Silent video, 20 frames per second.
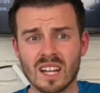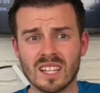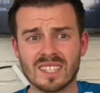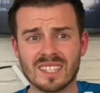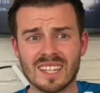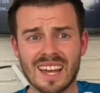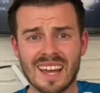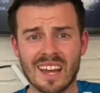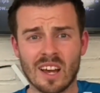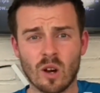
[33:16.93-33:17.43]

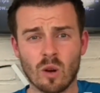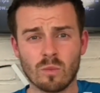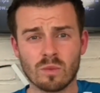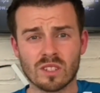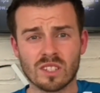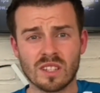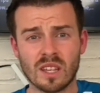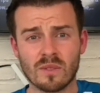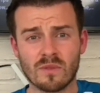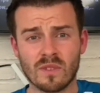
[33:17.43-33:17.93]
to help
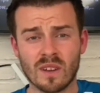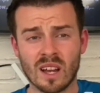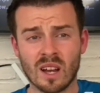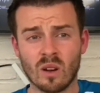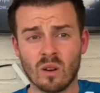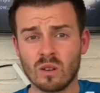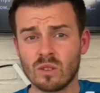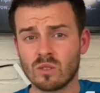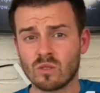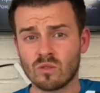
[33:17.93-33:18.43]
sniff
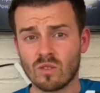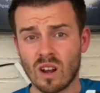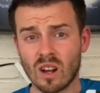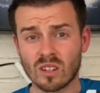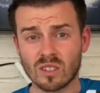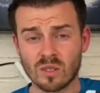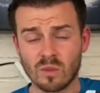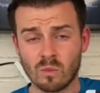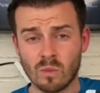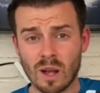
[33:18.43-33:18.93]
out
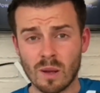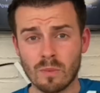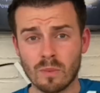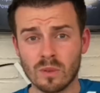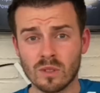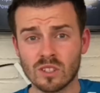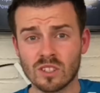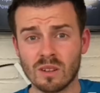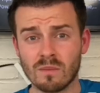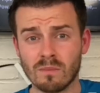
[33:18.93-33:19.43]
drugs and
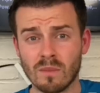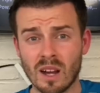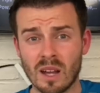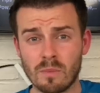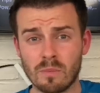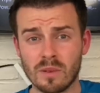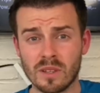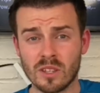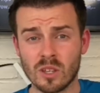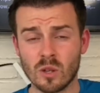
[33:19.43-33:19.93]
weapons that
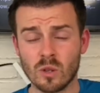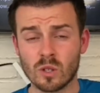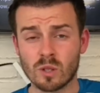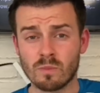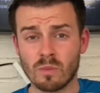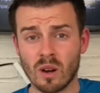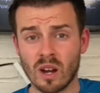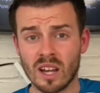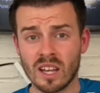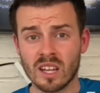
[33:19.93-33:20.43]
might be used
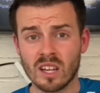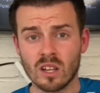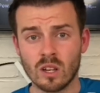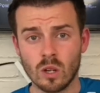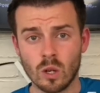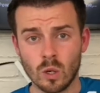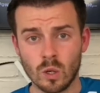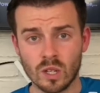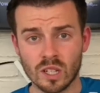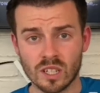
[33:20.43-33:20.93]
by
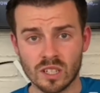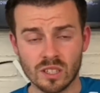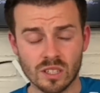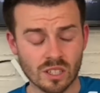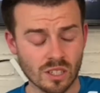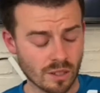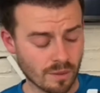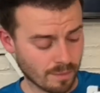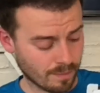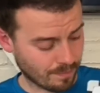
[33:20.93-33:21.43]

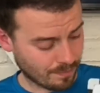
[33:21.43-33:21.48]
hooligans.